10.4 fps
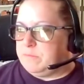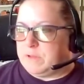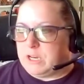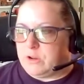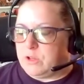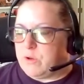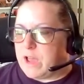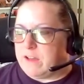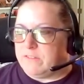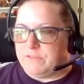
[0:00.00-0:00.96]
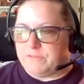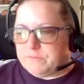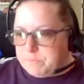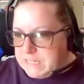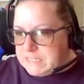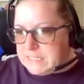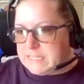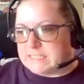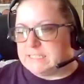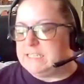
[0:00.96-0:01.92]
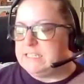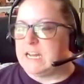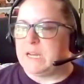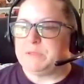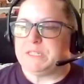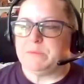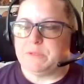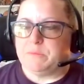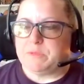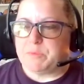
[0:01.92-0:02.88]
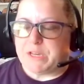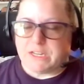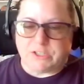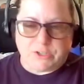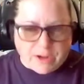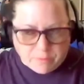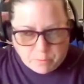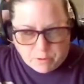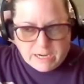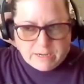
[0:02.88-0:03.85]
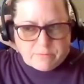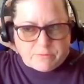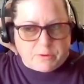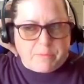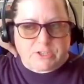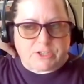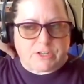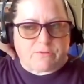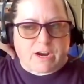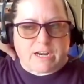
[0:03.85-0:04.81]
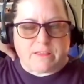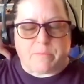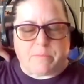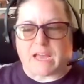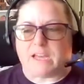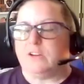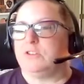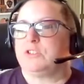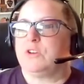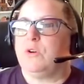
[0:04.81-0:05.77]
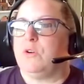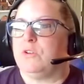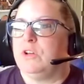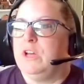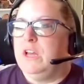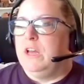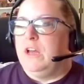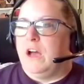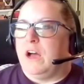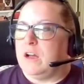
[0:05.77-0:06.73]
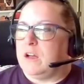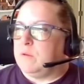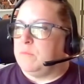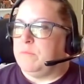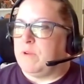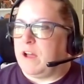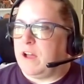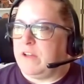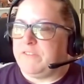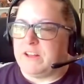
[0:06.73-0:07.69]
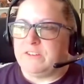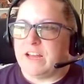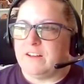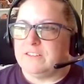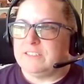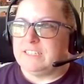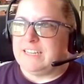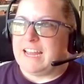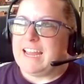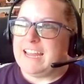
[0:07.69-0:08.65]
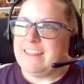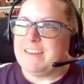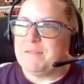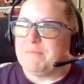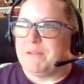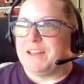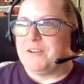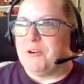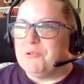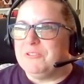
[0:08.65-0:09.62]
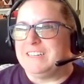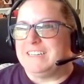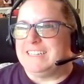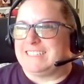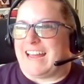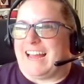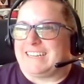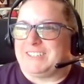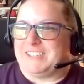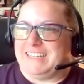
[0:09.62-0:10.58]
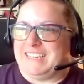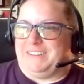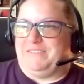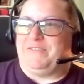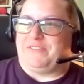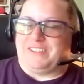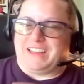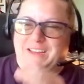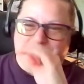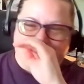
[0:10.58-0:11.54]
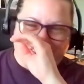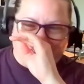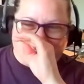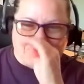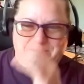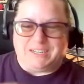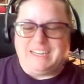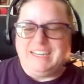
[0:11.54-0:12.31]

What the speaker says: You have PTSD type symptoms because you have a brain inflammation right in the back of your skull. I found out today that my colon is actually inflamed too.